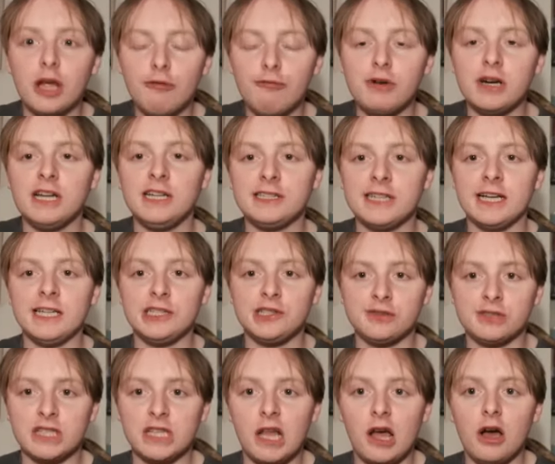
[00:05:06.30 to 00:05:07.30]
a really
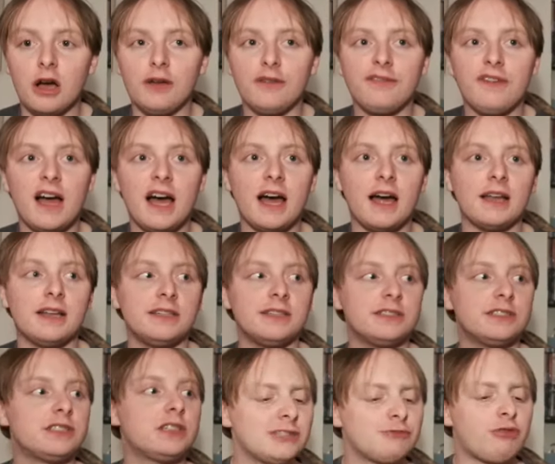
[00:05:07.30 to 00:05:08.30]
dangerous life
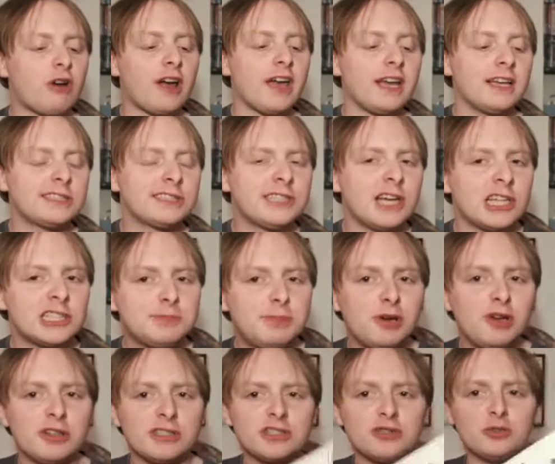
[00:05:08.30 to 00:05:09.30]
and is writing such
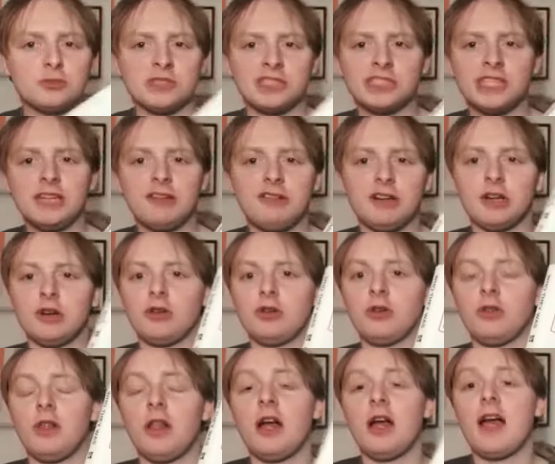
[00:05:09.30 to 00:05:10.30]
personal
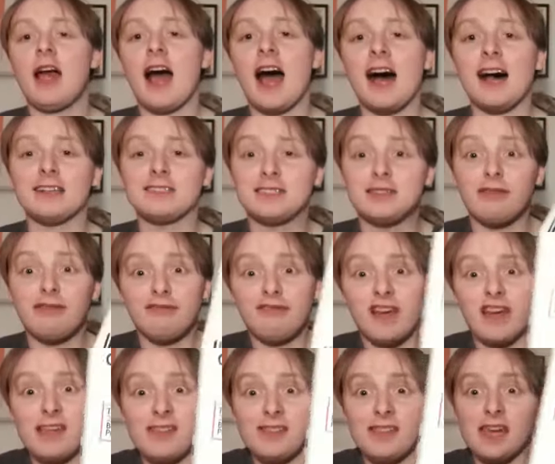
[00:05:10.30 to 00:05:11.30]
material has the
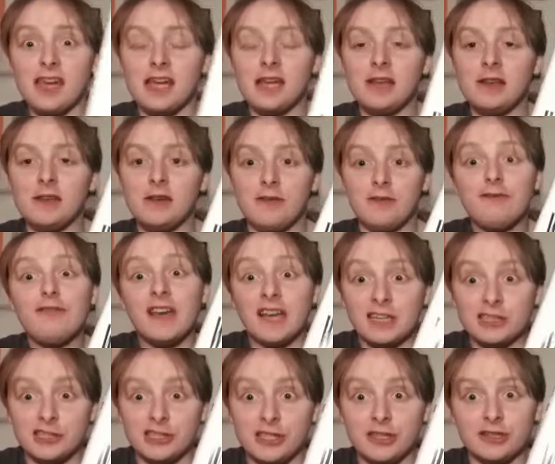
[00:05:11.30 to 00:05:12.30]
faith in
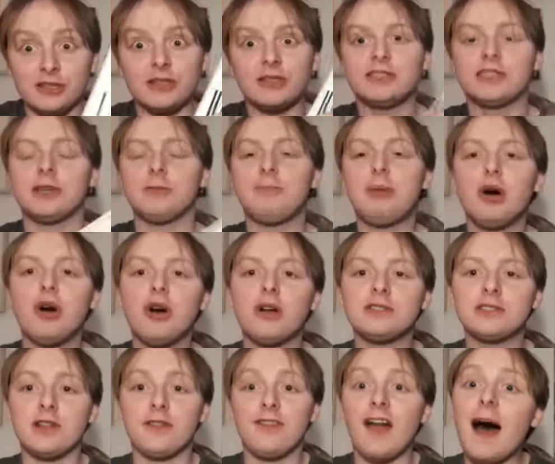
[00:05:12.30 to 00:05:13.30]
fiction to
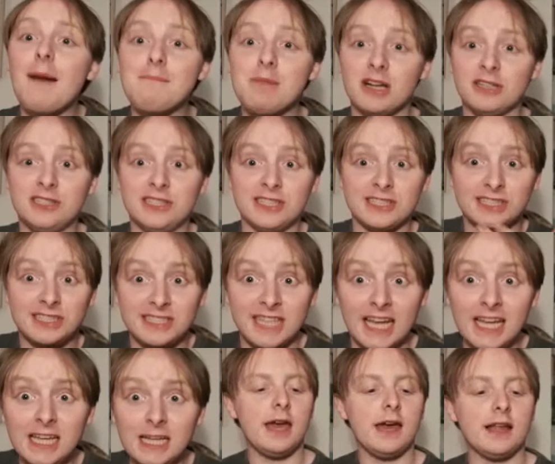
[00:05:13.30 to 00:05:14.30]
put that much at
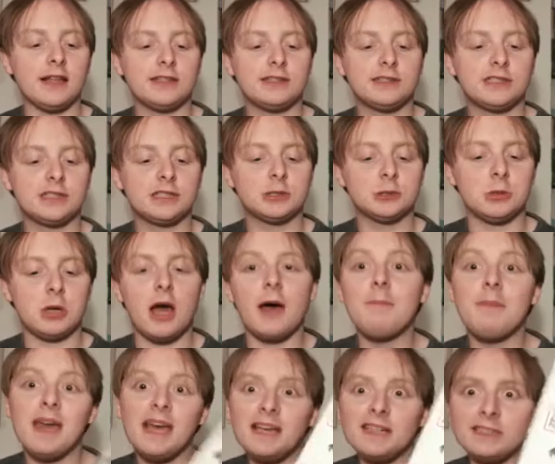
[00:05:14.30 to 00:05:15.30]
stake. It's
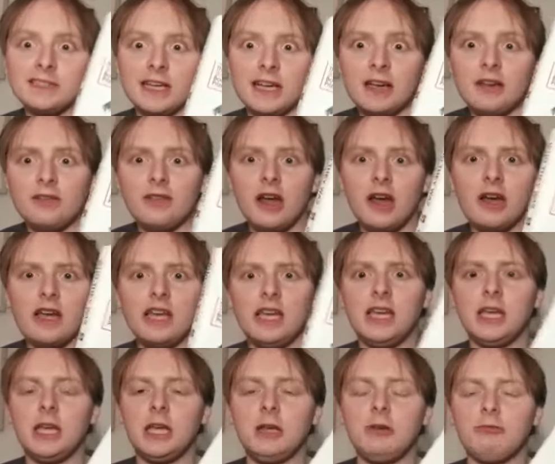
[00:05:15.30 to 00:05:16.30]
amazing that
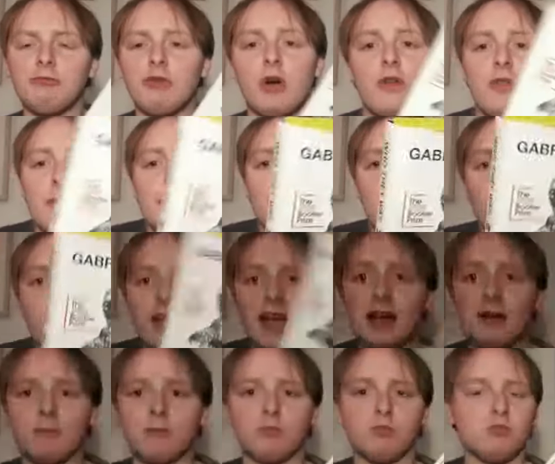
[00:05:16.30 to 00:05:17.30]
he wrote the book
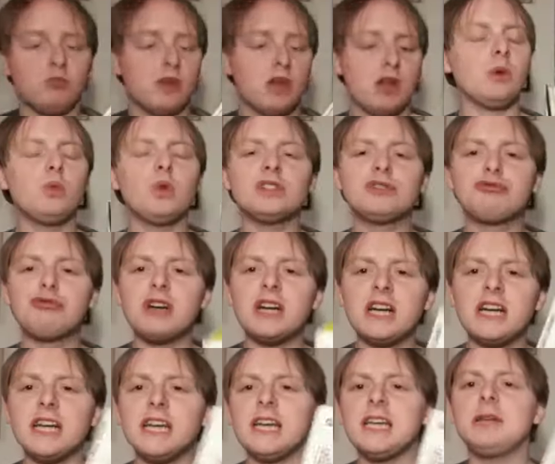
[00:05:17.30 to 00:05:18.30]
and was
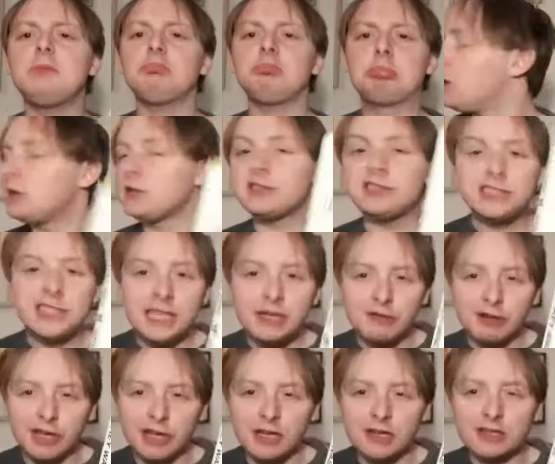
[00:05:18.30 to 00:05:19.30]
really
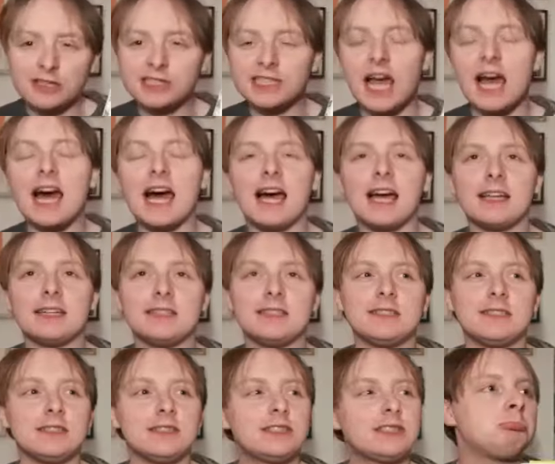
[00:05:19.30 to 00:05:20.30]
serious
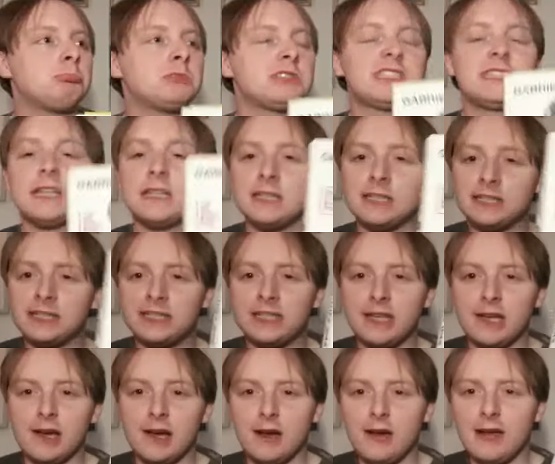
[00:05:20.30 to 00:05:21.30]
and
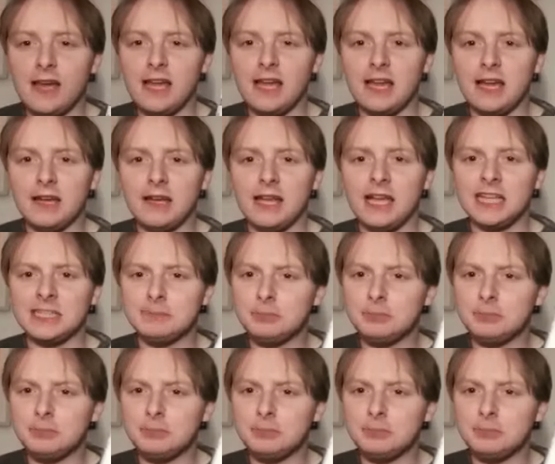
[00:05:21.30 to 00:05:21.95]
sincere in his